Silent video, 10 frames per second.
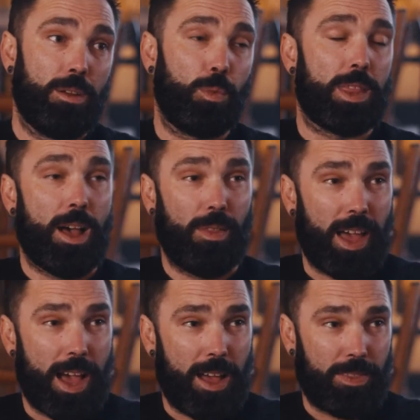Without
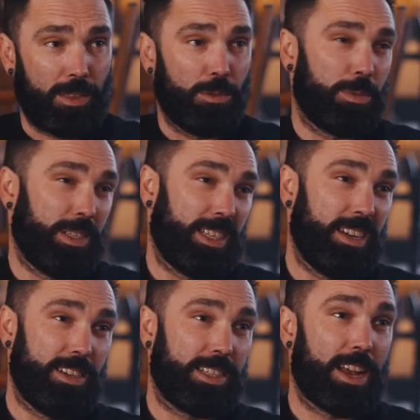that, I think there would have been a
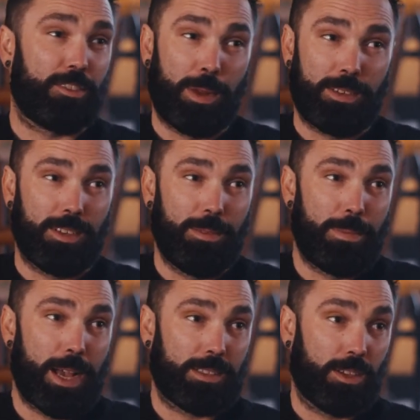serious detrimental
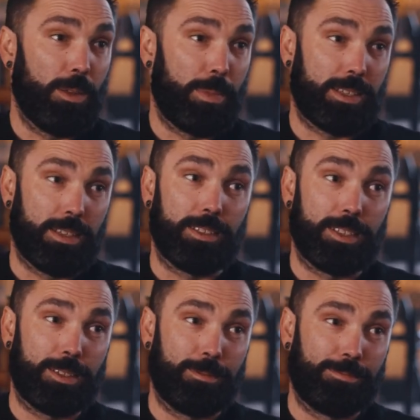impact on the
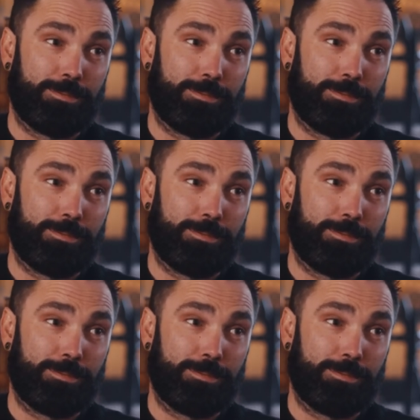business.